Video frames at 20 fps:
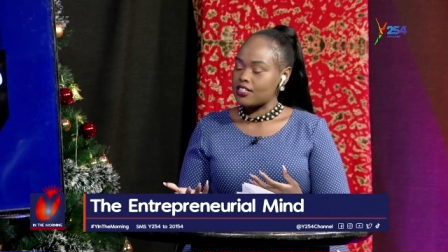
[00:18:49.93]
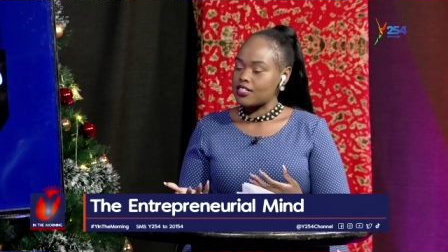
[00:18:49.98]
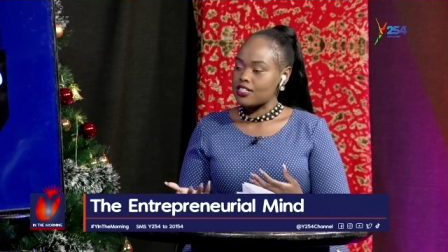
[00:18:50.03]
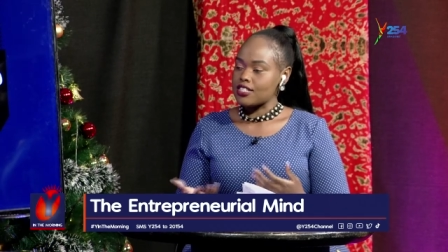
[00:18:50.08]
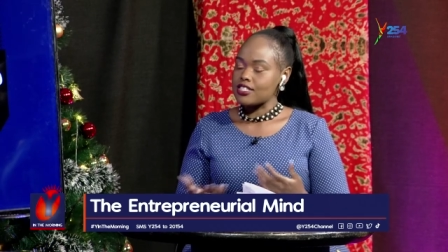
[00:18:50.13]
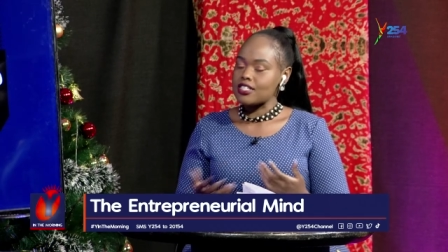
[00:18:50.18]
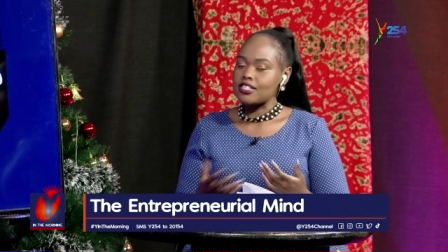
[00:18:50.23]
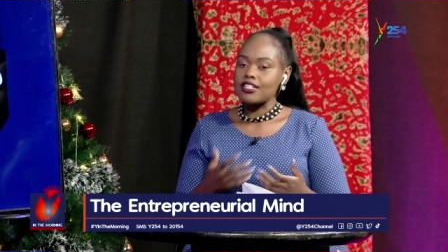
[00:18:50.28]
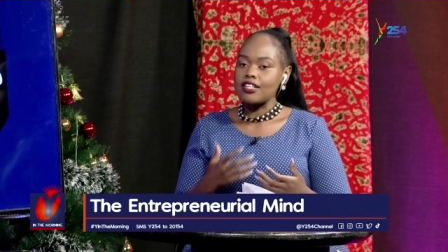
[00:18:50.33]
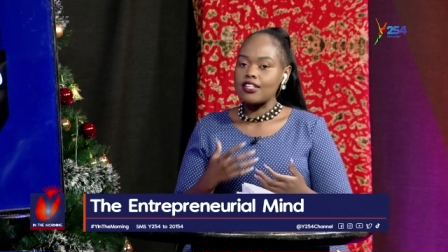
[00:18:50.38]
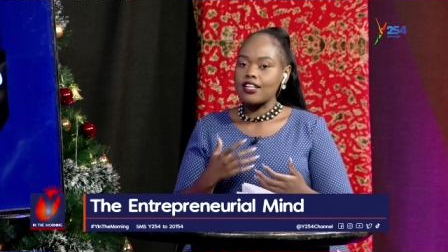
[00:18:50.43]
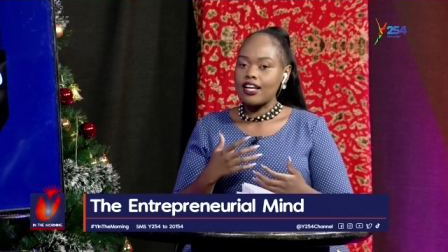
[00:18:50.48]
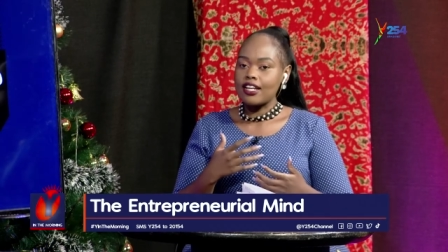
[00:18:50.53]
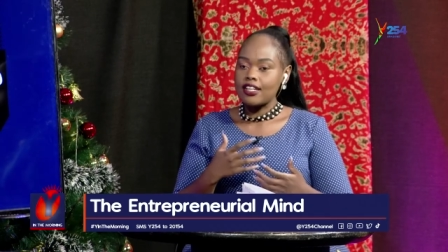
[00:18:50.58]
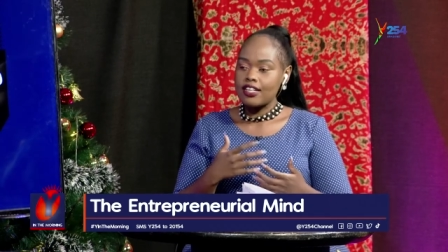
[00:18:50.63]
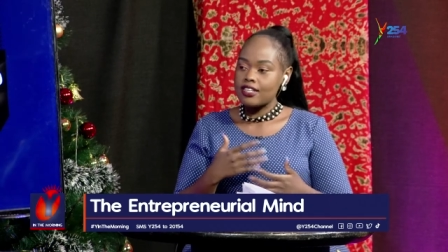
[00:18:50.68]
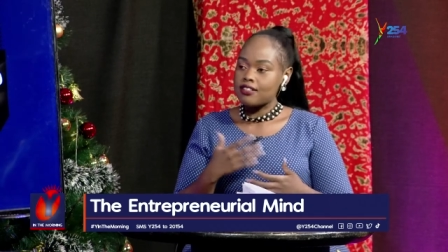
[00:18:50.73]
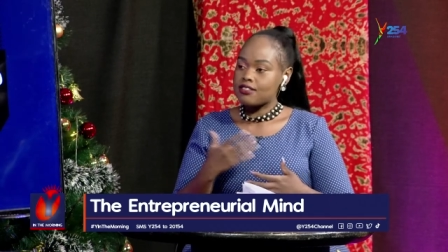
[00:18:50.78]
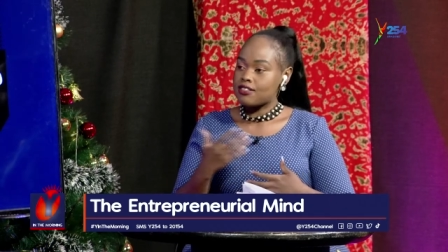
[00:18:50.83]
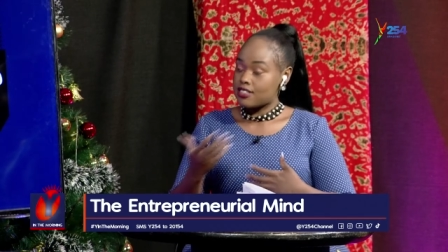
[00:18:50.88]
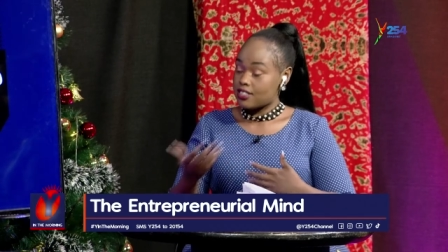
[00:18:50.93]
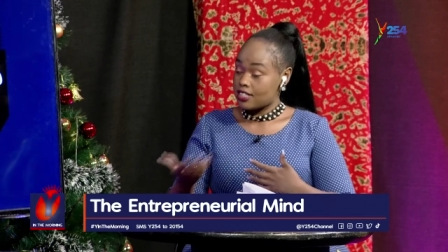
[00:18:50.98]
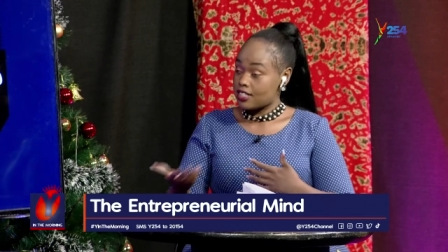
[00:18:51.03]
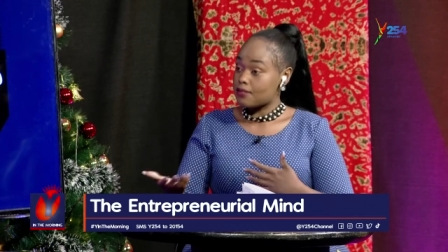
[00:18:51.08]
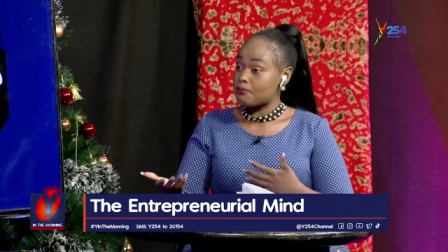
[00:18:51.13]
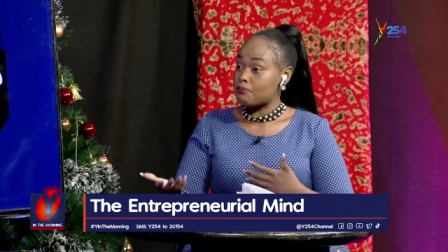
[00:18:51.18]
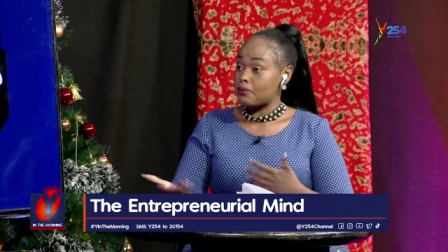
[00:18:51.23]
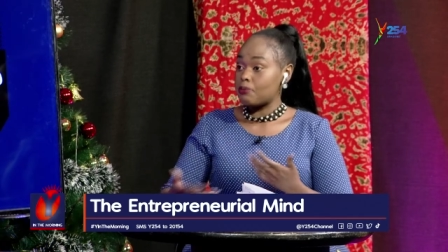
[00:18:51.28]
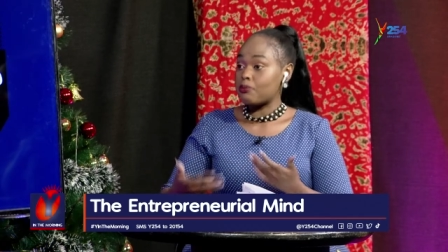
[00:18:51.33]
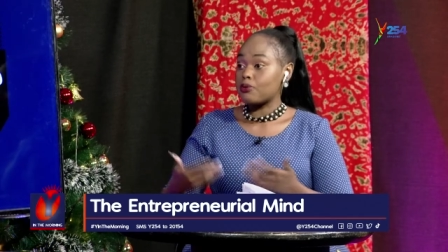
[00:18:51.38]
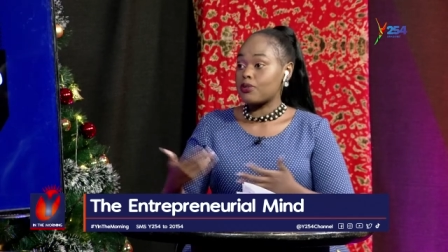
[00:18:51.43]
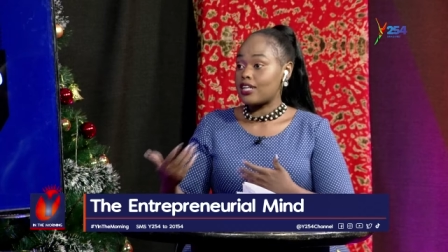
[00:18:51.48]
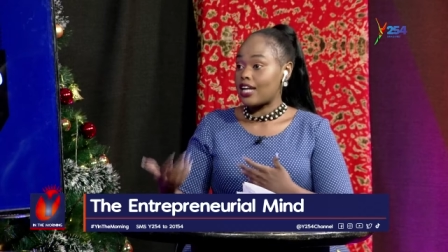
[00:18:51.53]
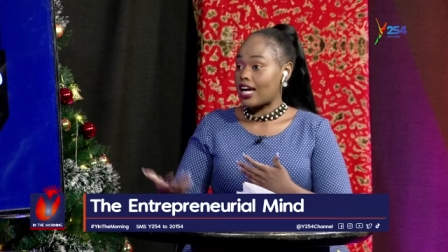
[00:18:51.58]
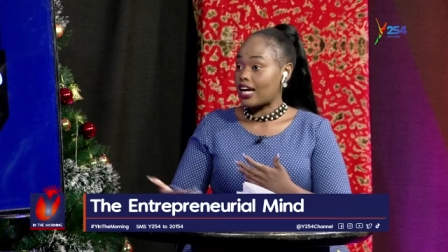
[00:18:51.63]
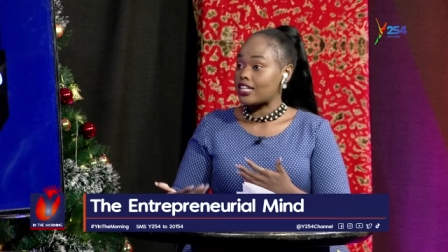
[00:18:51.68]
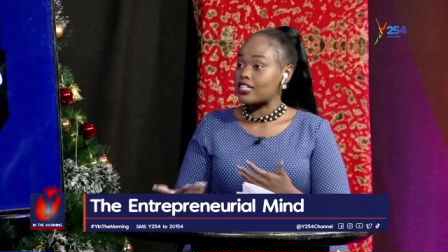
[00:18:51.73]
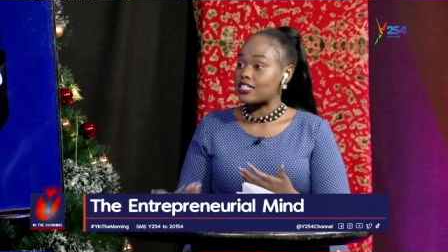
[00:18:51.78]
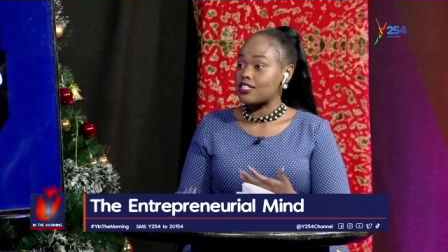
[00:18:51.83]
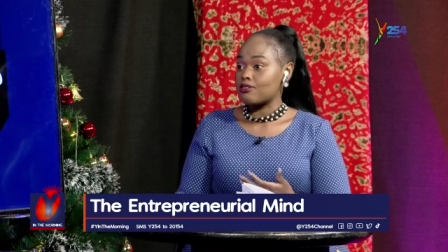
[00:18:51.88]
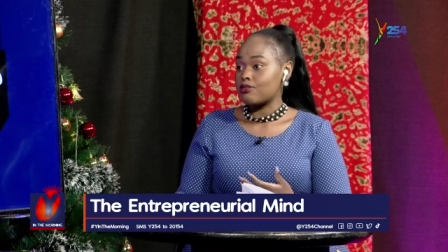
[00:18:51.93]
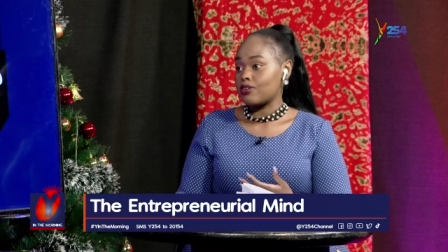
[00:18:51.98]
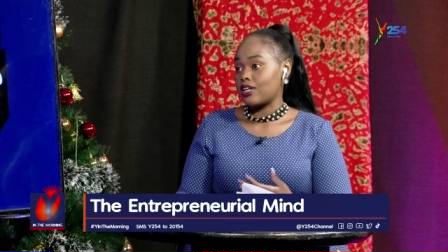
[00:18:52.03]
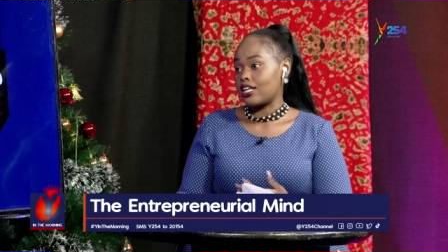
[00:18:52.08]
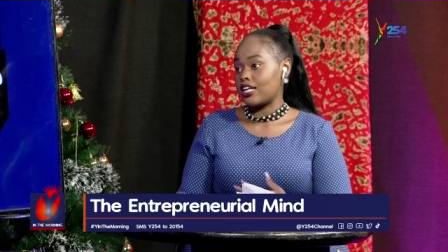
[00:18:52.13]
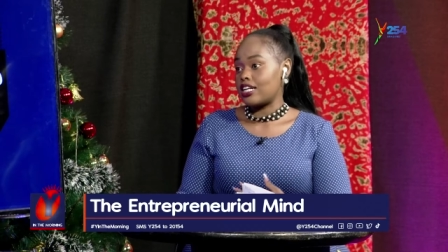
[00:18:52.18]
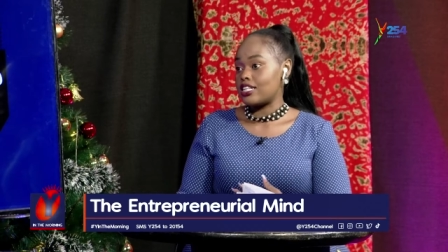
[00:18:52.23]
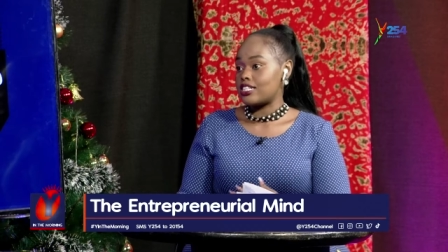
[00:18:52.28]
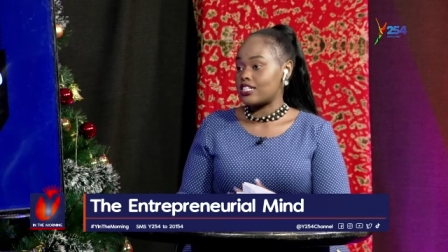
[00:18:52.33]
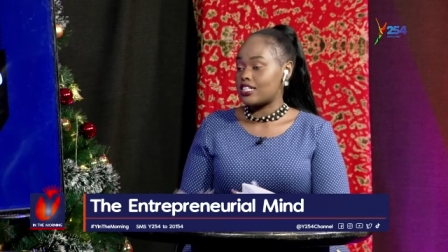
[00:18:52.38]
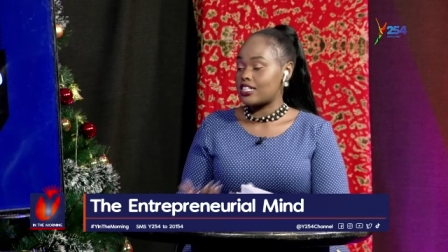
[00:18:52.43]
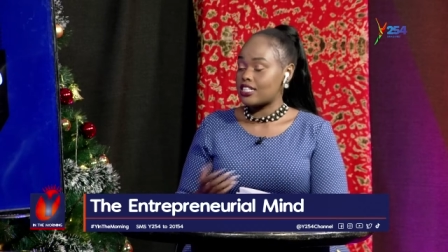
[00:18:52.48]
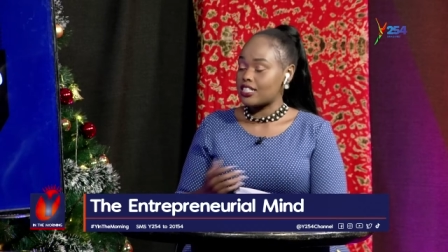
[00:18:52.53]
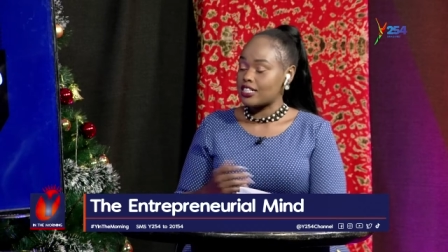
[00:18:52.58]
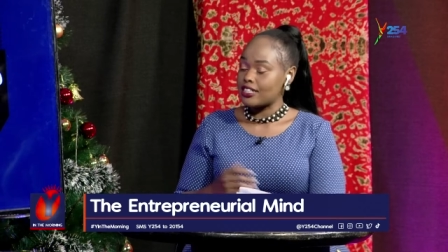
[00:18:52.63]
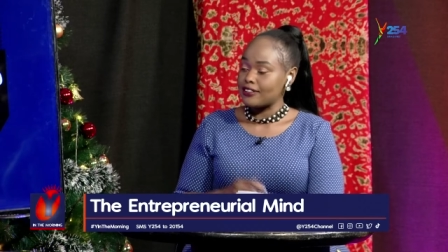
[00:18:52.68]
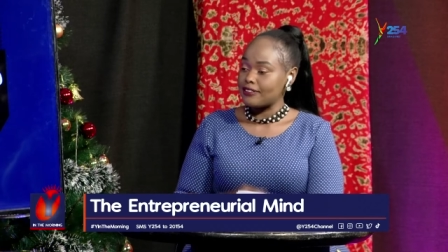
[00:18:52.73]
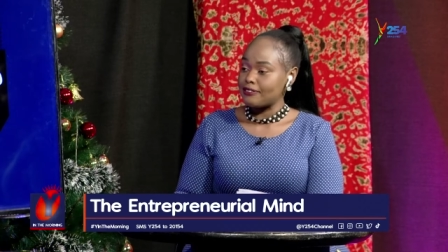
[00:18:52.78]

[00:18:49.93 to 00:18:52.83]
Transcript: just still and uh, still be productive while at it?